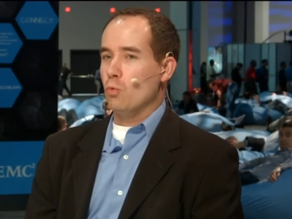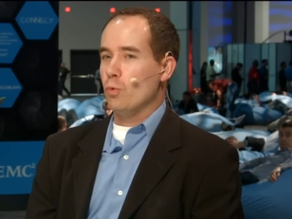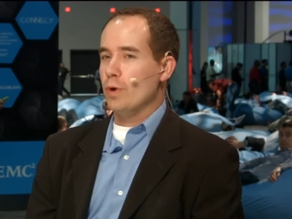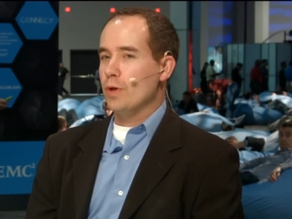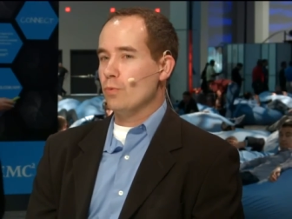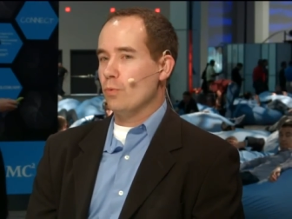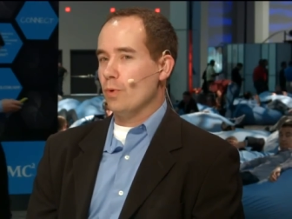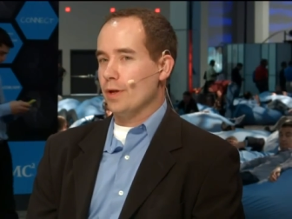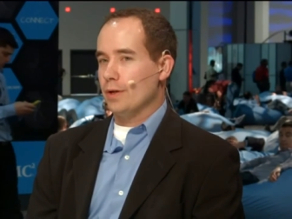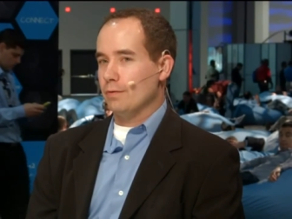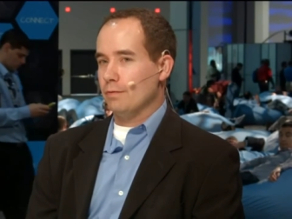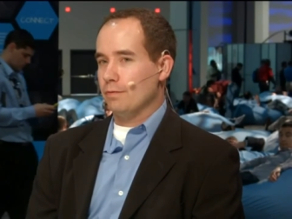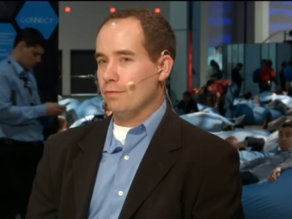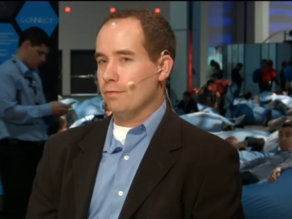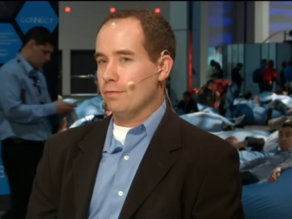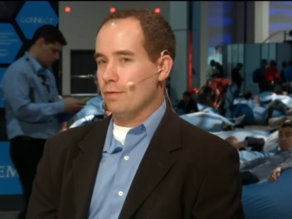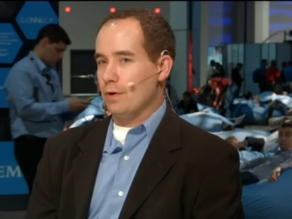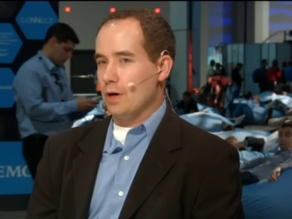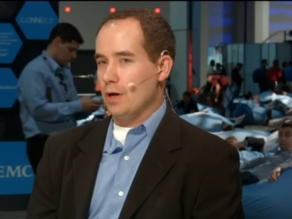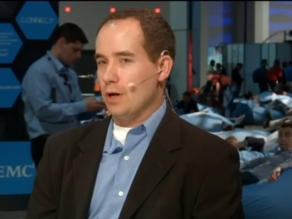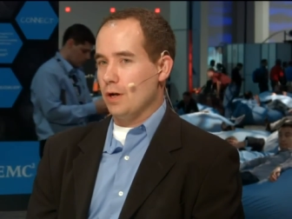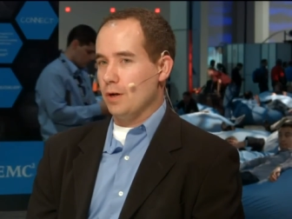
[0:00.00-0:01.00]
we went
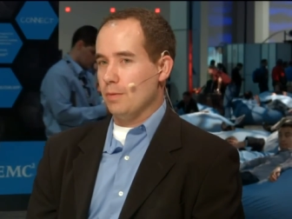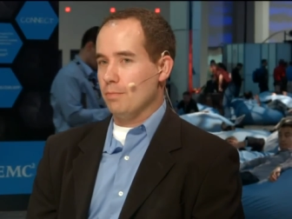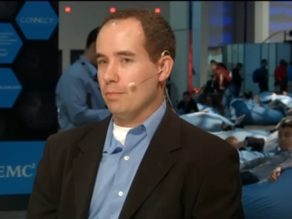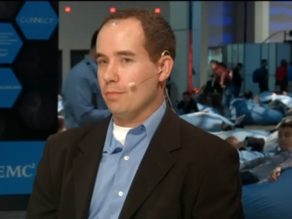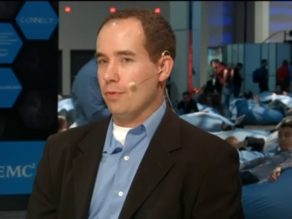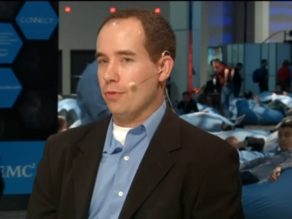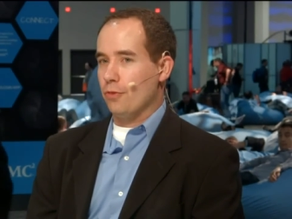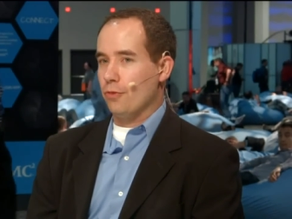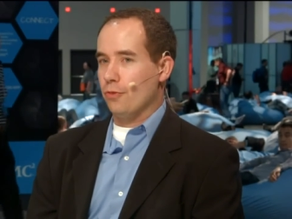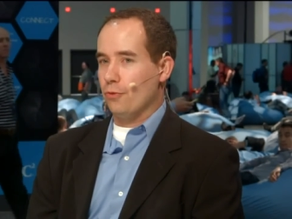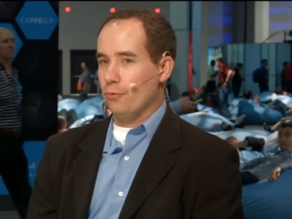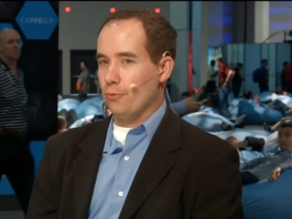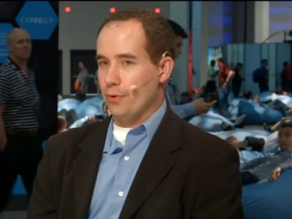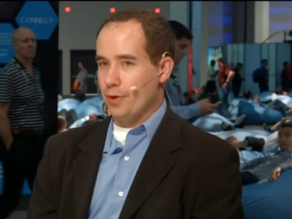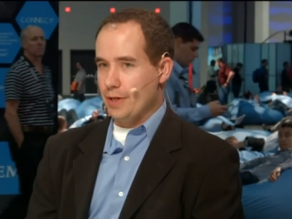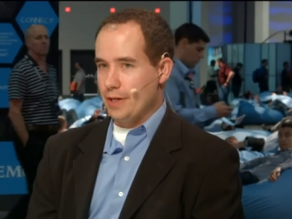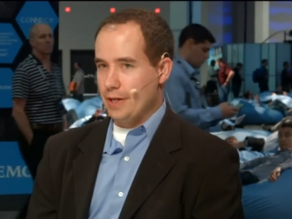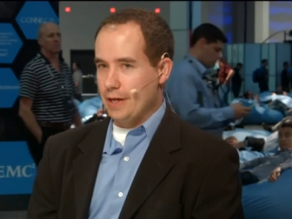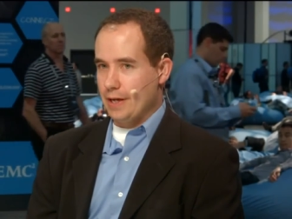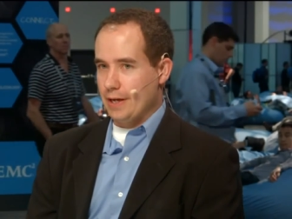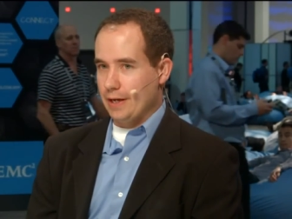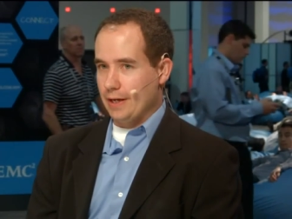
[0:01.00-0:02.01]
from
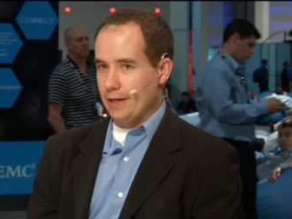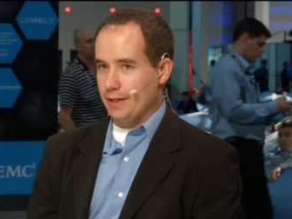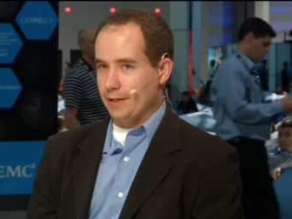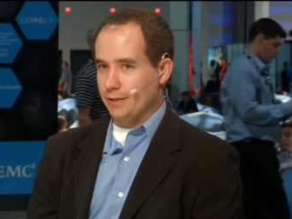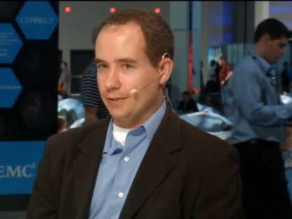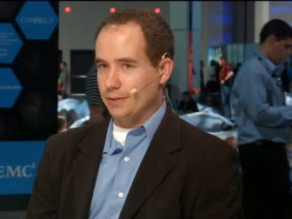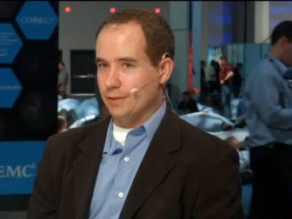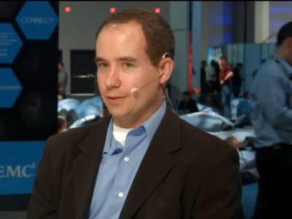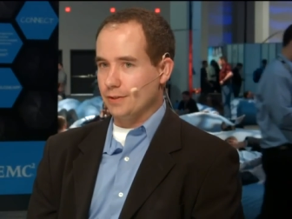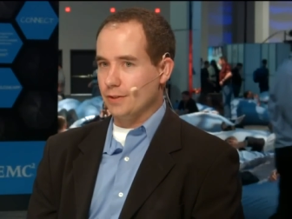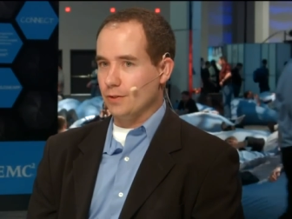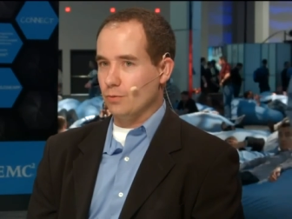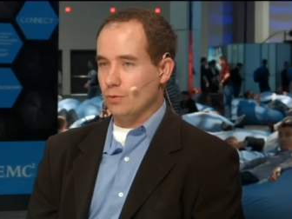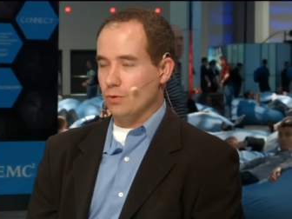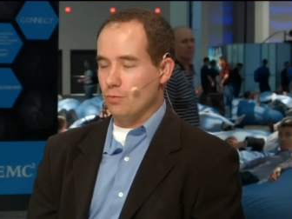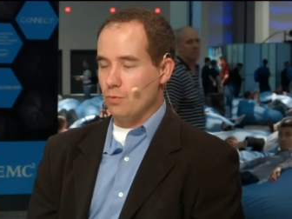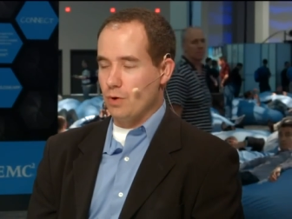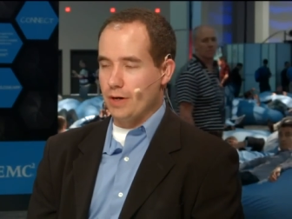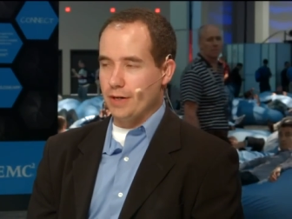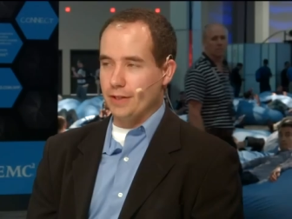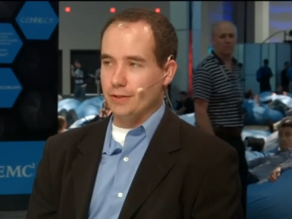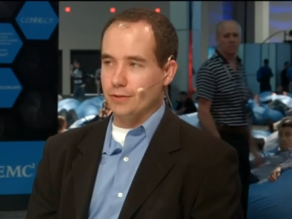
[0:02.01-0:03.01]
three guys that were
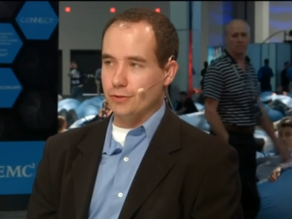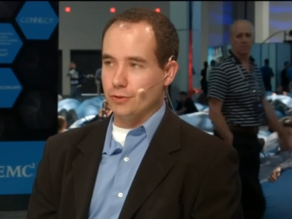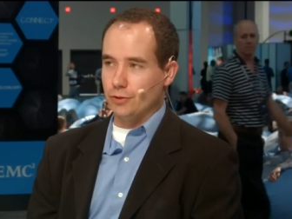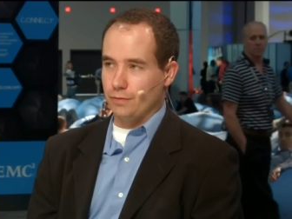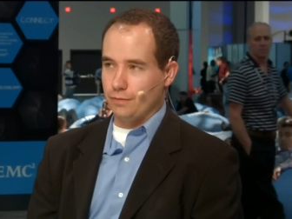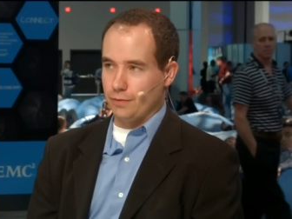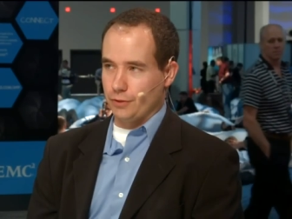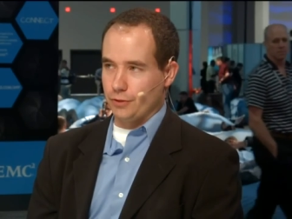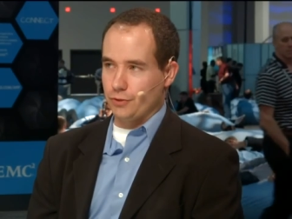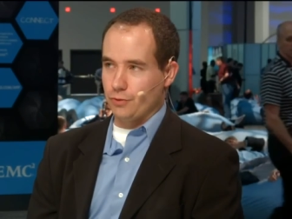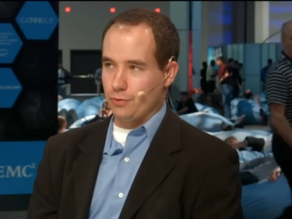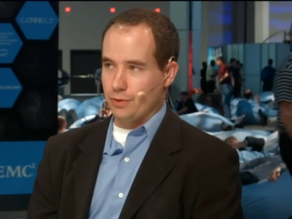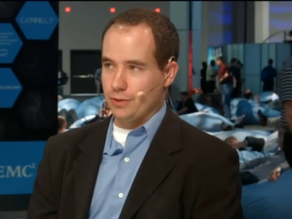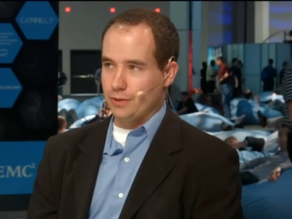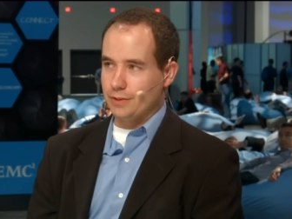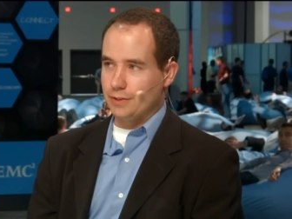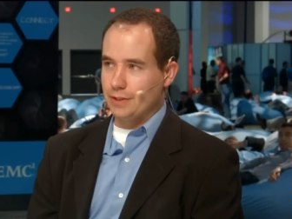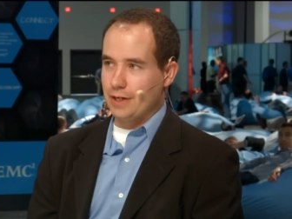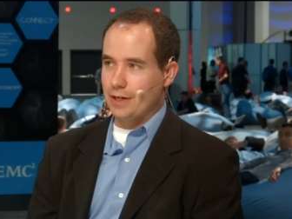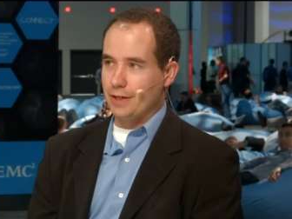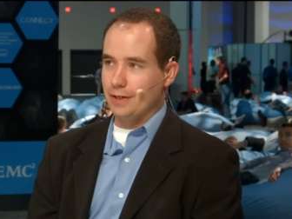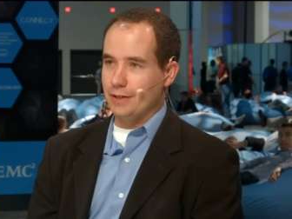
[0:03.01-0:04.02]
running the server storage
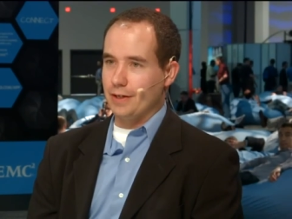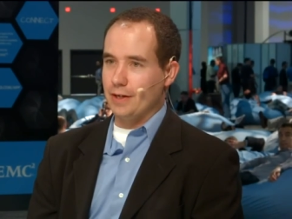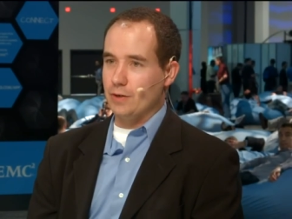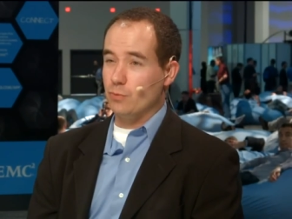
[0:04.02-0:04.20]
side,